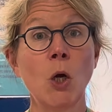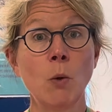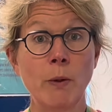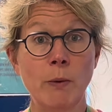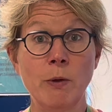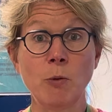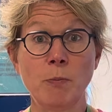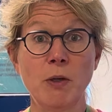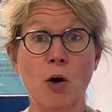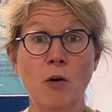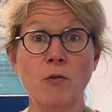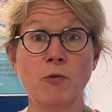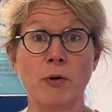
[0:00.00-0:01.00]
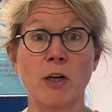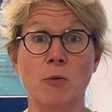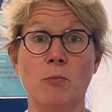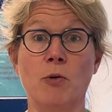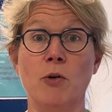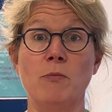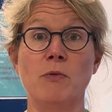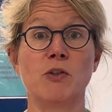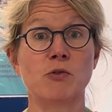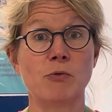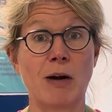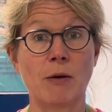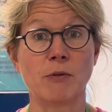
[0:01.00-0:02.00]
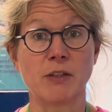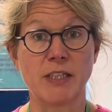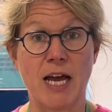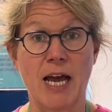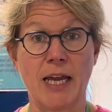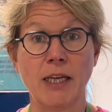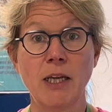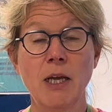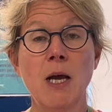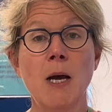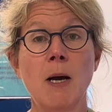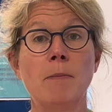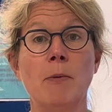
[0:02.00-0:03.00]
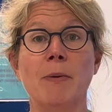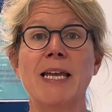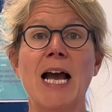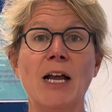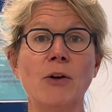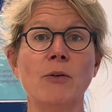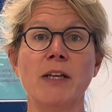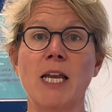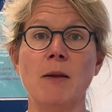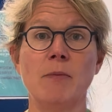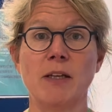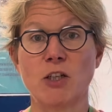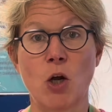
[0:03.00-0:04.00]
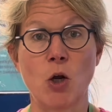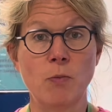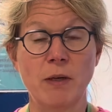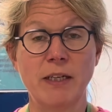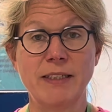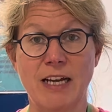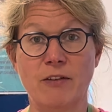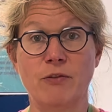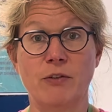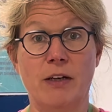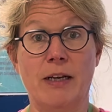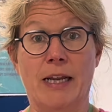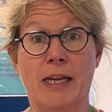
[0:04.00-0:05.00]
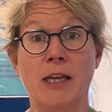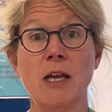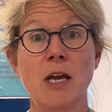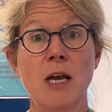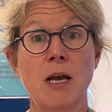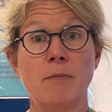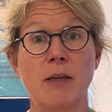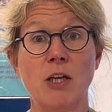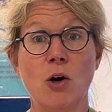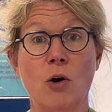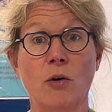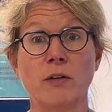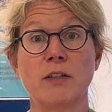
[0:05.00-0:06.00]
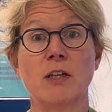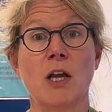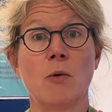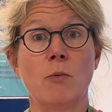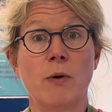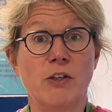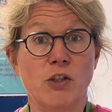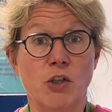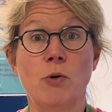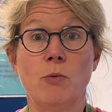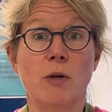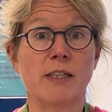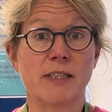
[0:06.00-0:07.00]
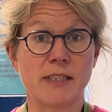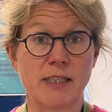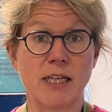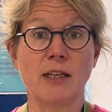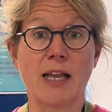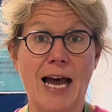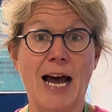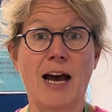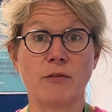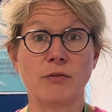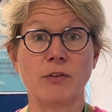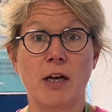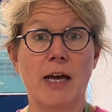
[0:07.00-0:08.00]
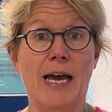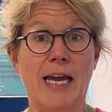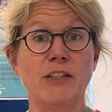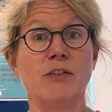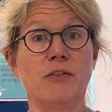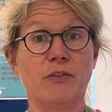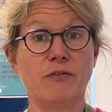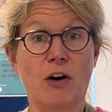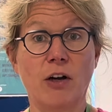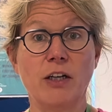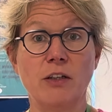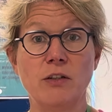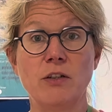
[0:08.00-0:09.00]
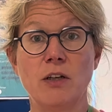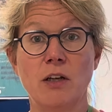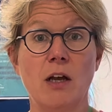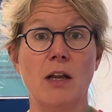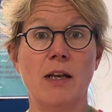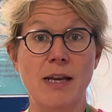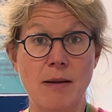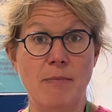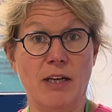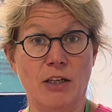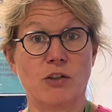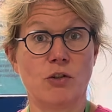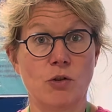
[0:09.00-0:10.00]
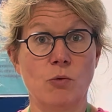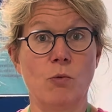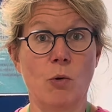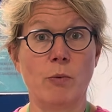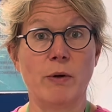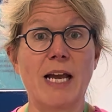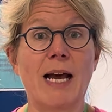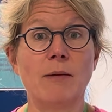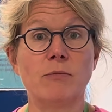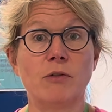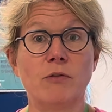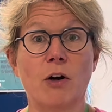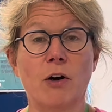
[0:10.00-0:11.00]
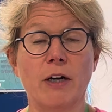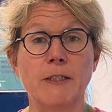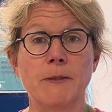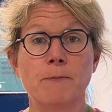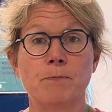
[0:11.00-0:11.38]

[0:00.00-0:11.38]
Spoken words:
We will be offering appointments throughout the day, but we cannot keep this open indefinitely because we do still have a defined limit to what we can provide.